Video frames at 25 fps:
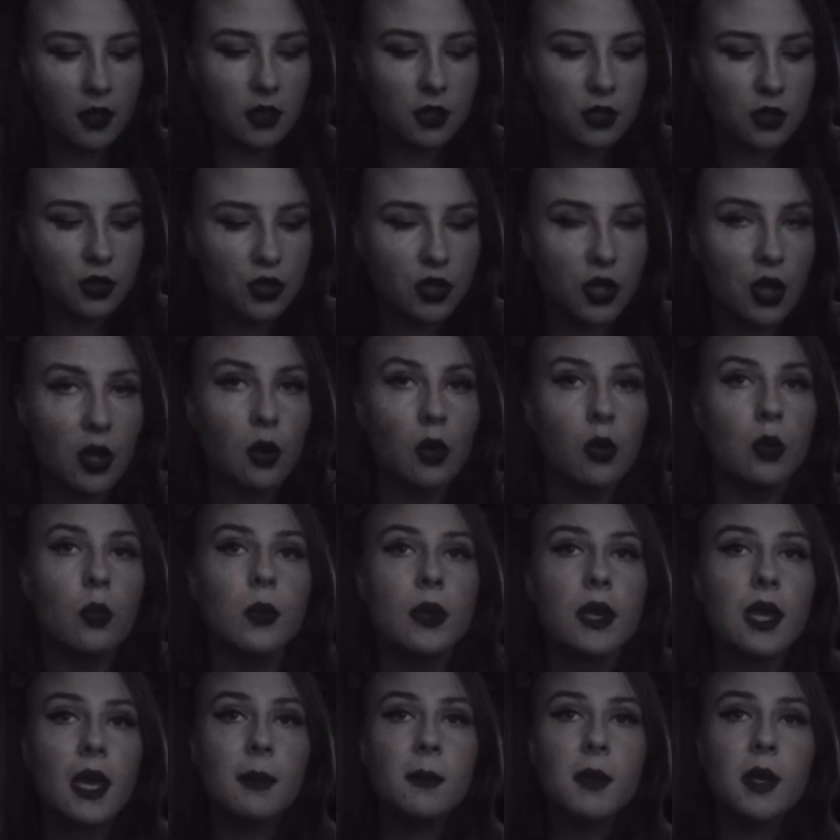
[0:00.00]
So, we
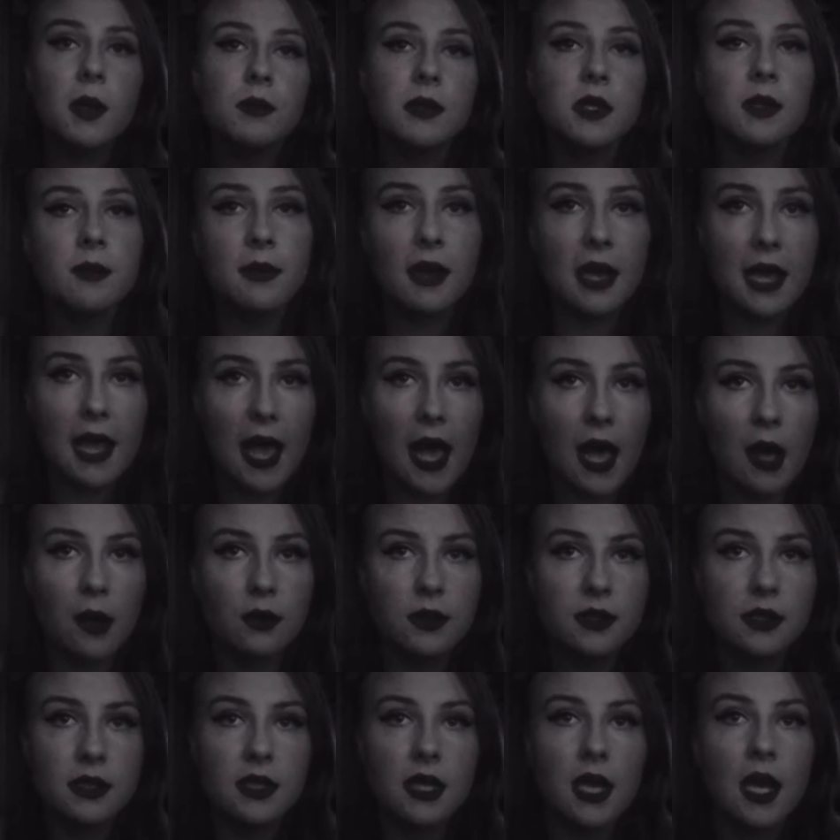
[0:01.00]
came up to my
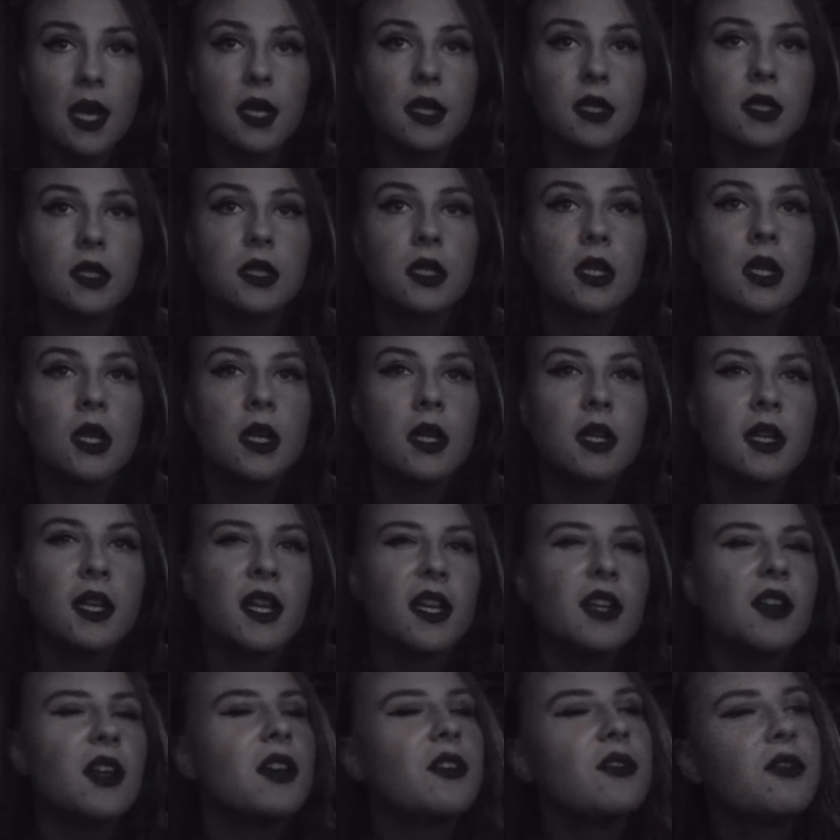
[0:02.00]
house, and
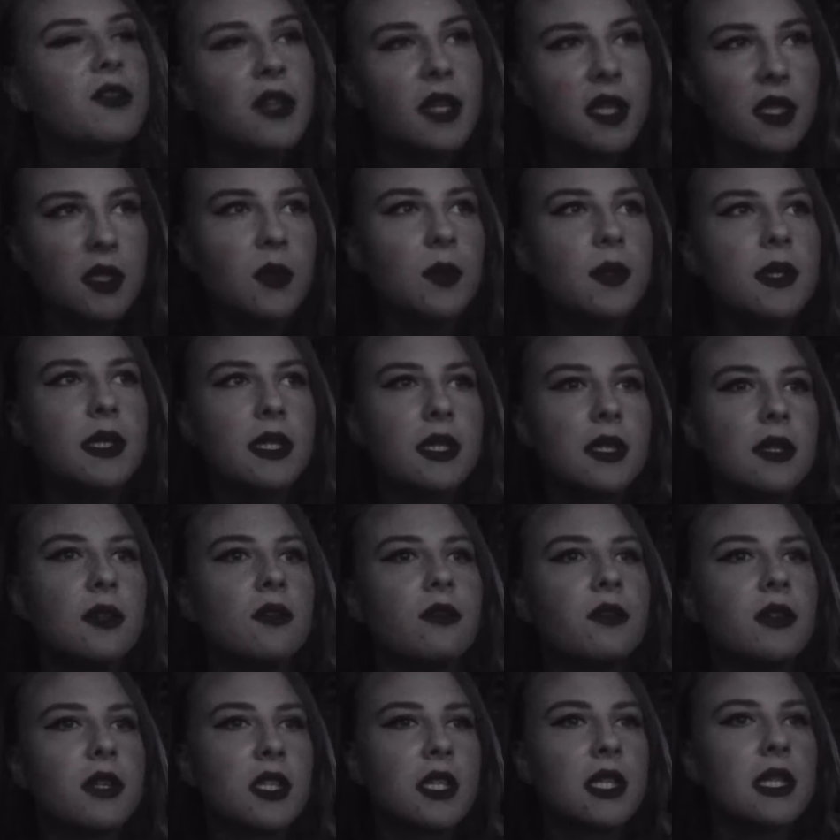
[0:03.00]
at first we didn't
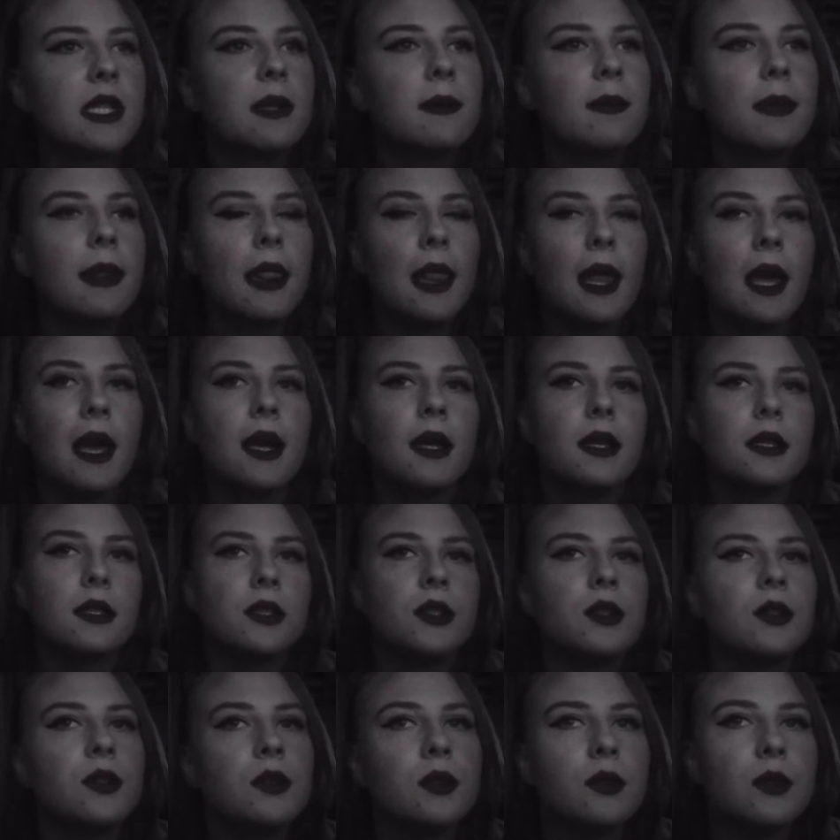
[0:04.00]
originally plan
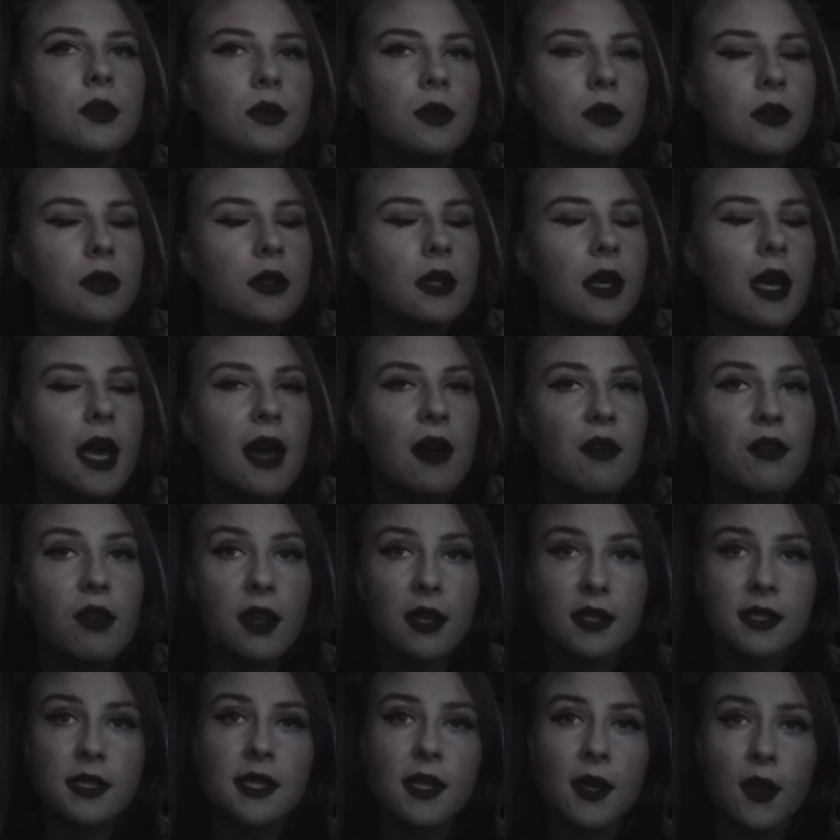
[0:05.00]
to have her
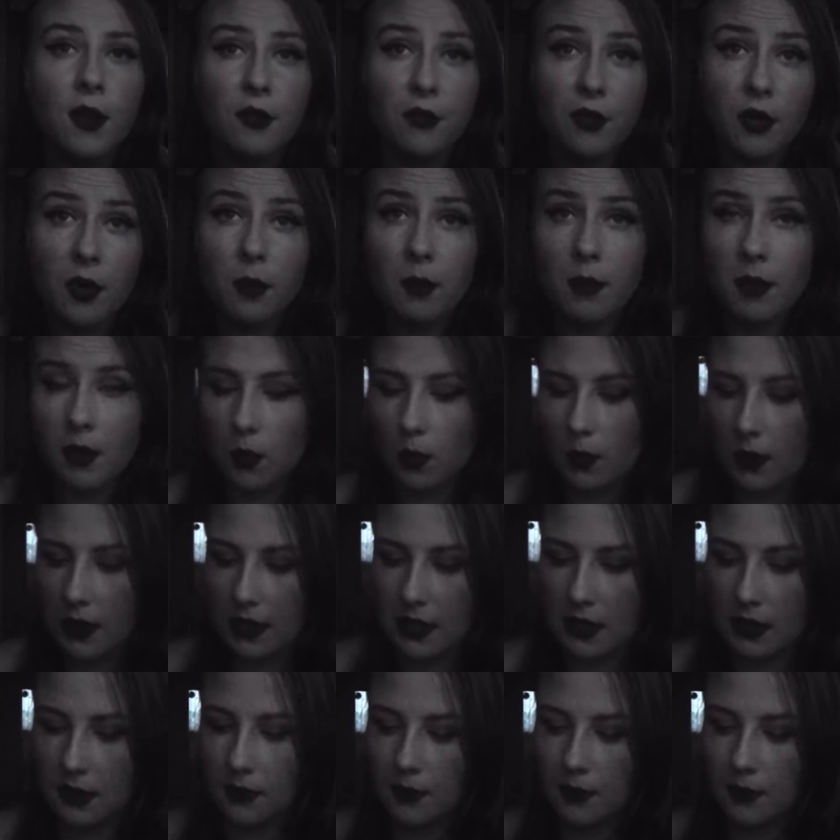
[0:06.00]
stay over, but we did.